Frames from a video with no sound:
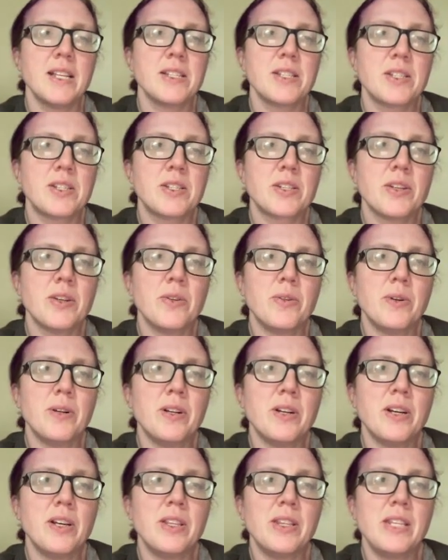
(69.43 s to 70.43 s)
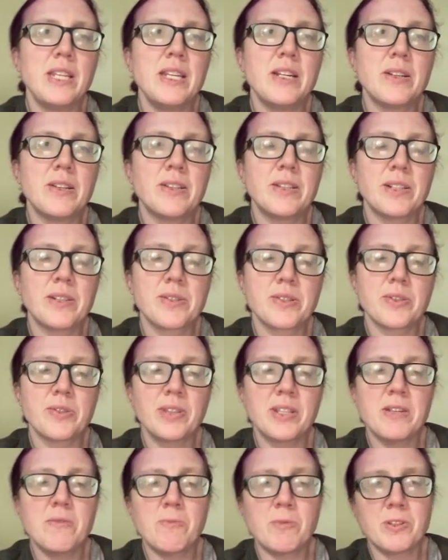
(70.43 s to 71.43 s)
So there's
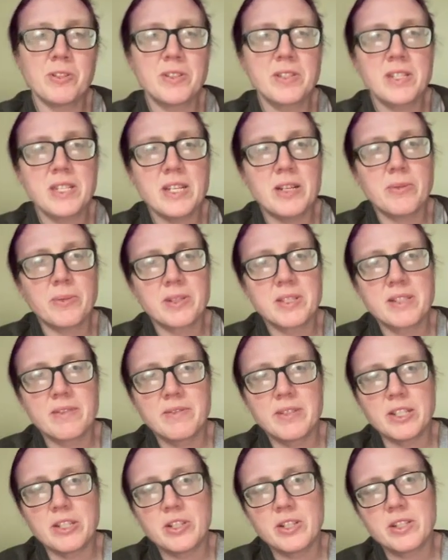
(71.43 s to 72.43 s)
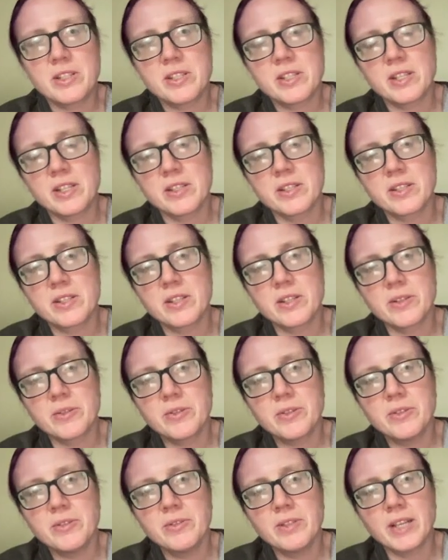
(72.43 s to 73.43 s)
only one sequence of digits in
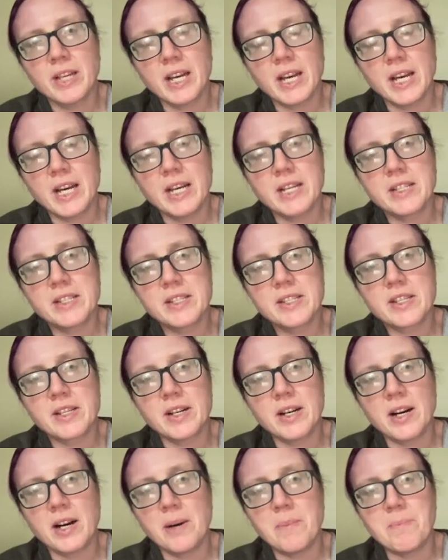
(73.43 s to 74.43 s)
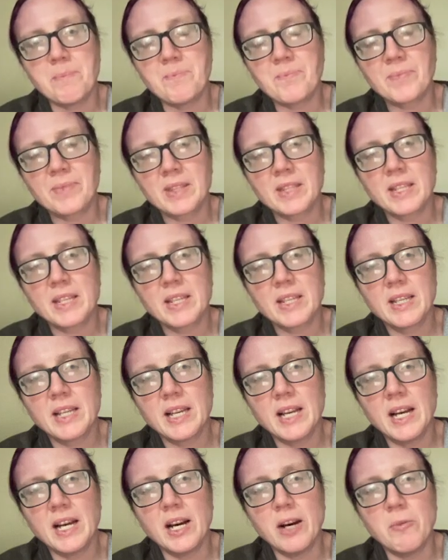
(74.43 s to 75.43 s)
Sudoku that has
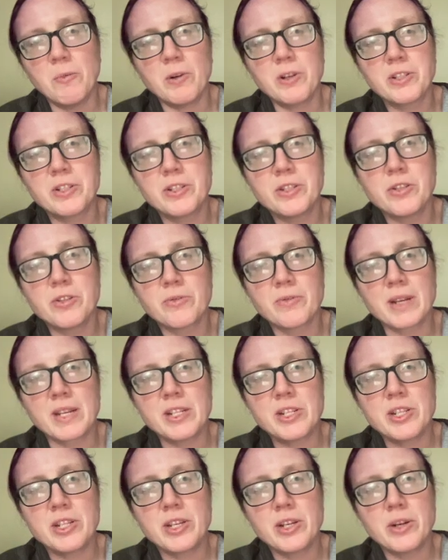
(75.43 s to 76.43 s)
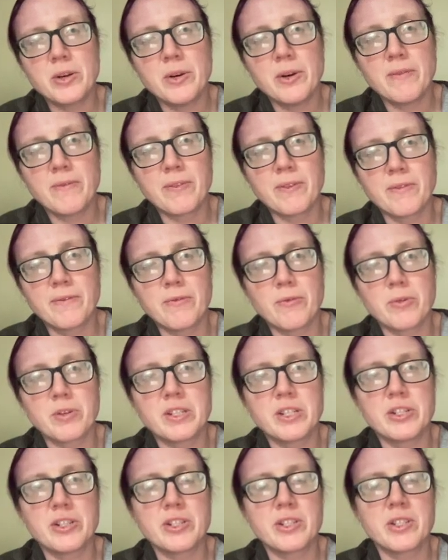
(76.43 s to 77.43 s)
a 1 to 2 ratio for 4
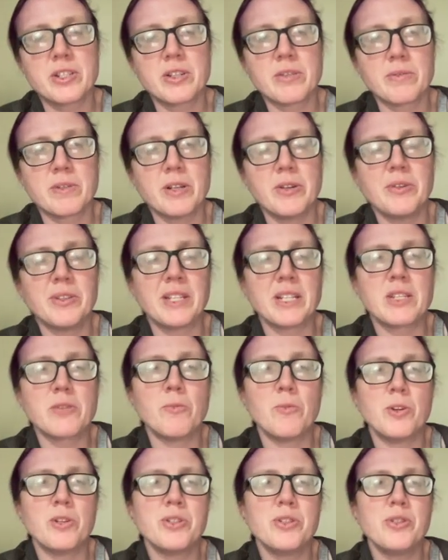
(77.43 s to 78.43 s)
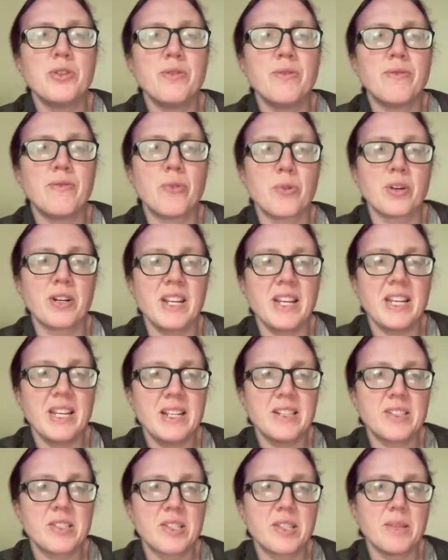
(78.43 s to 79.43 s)
digits in a row, and that's 1, 2, 4,
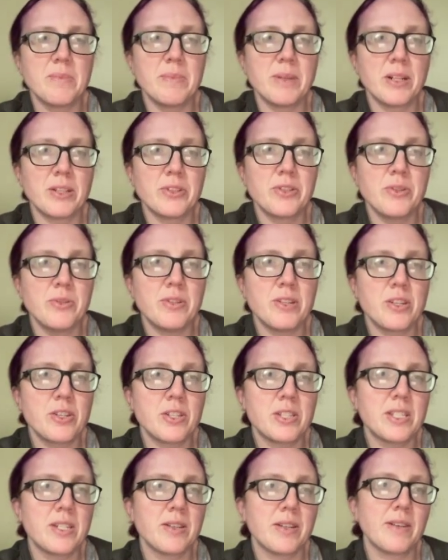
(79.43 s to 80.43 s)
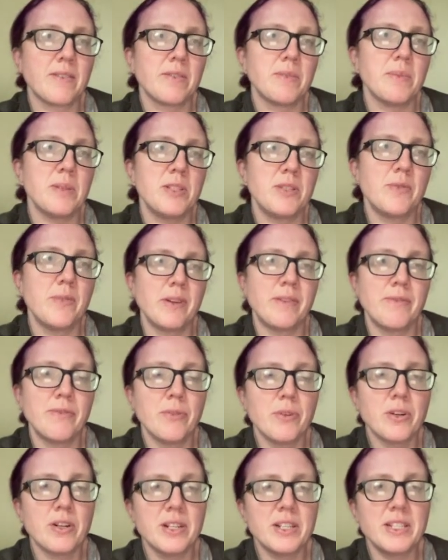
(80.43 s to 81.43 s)
8. So the middle two digits here have to be 2 and
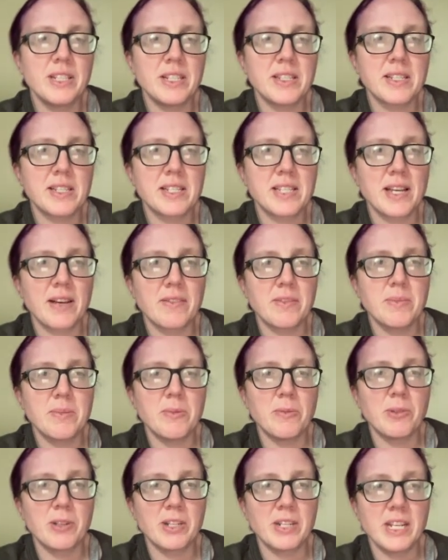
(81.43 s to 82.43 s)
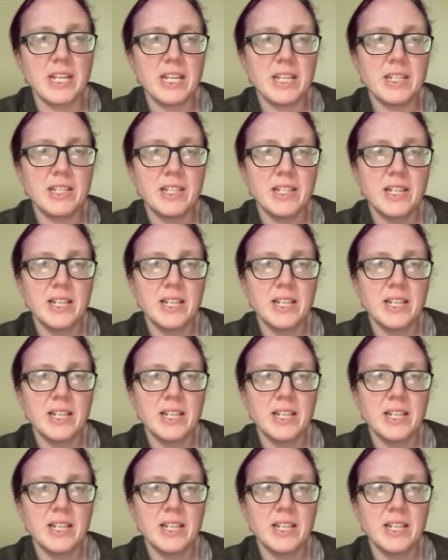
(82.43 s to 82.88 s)
4, and these guys have to be 1 and 8.